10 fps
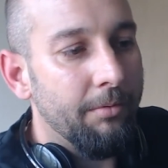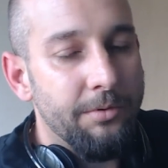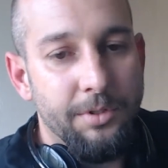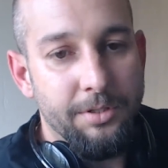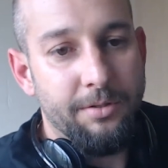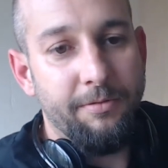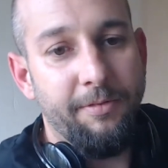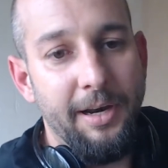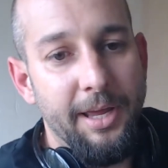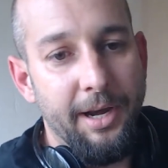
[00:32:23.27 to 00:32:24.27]
just
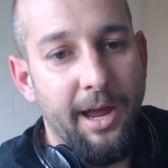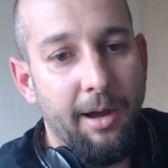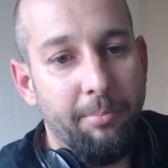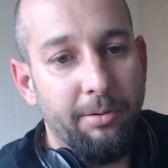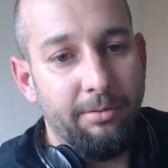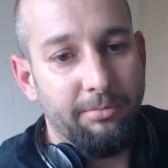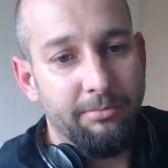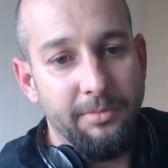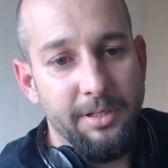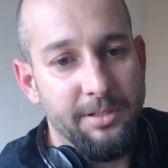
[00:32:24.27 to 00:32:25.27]
filling it up
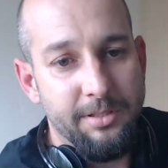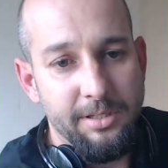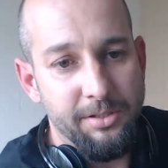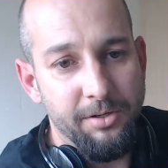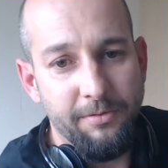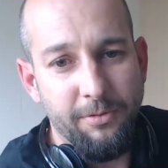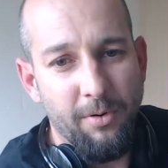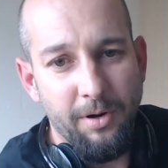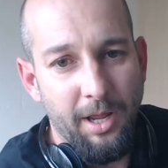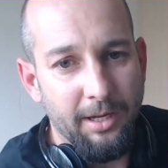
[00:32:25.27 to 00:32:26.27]
is good
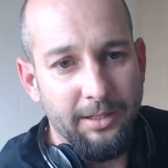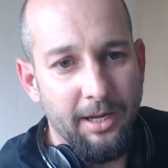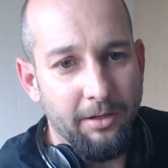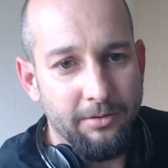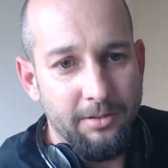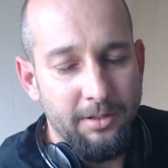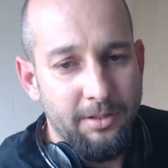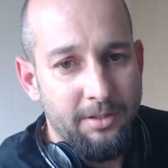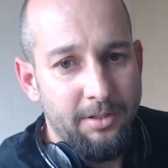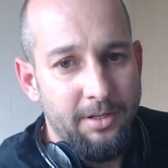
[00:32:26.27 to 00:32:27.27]
for a night out.
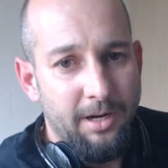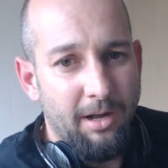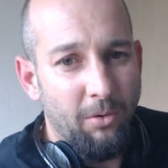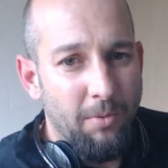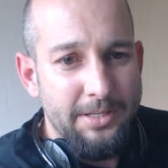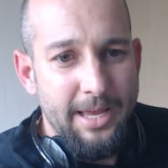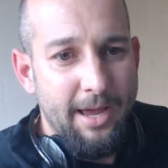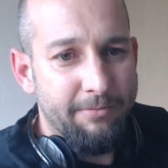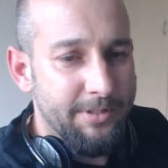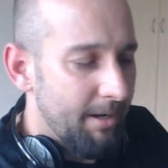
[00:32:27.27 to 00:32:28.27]
I always
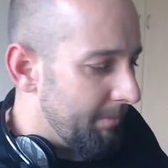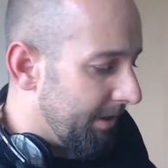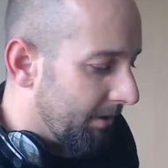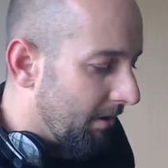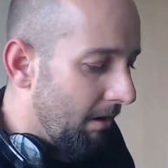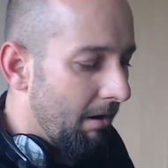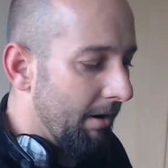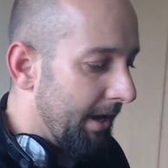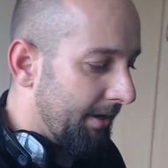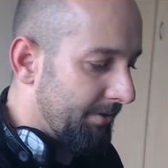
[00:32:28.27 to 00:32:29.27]
have some in the
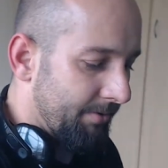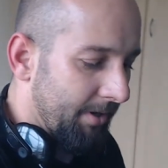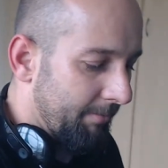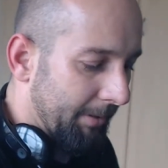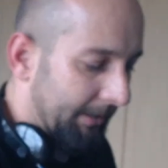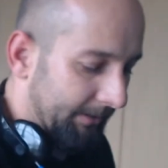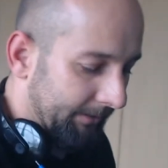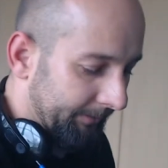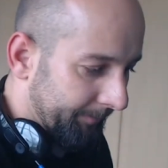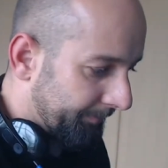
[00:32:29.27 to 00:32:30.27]
car extra,
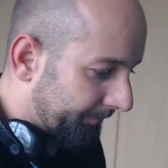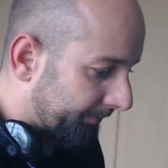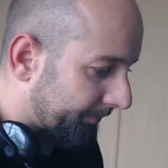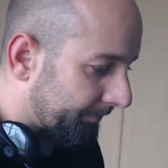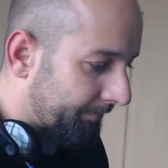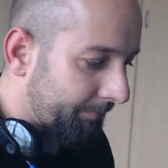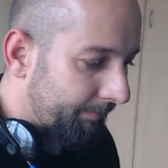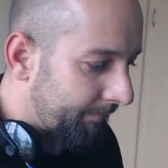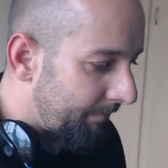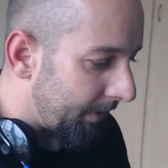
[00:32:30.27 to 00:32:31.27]
but
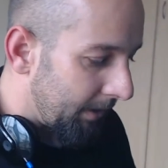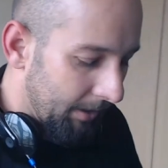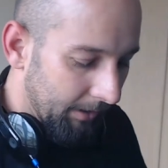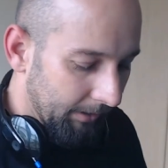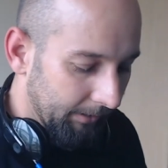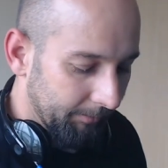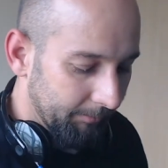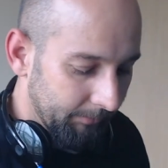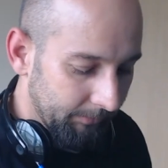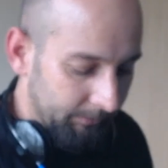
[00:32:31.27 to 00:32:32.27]

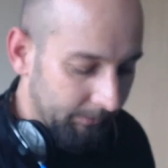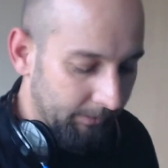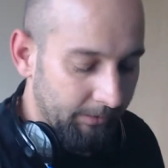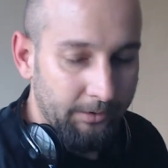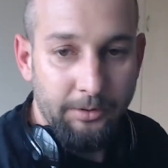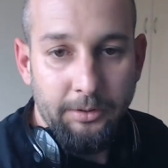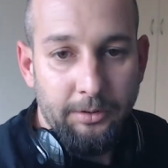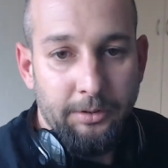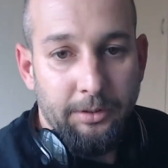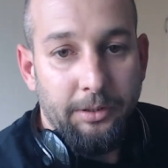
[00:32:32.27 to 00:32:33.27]
um,
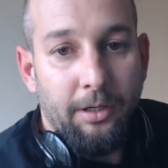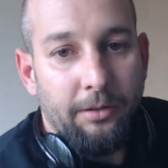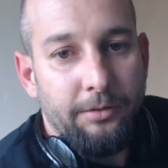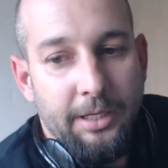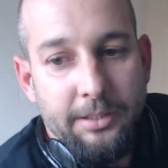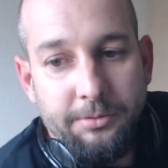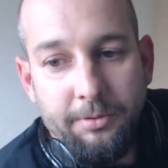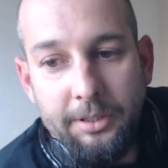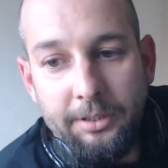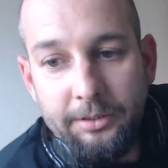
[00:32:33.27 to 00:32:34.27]
yeah, that's
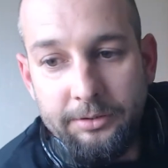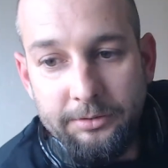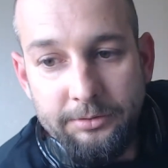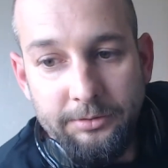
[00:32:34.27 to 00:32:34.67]
why.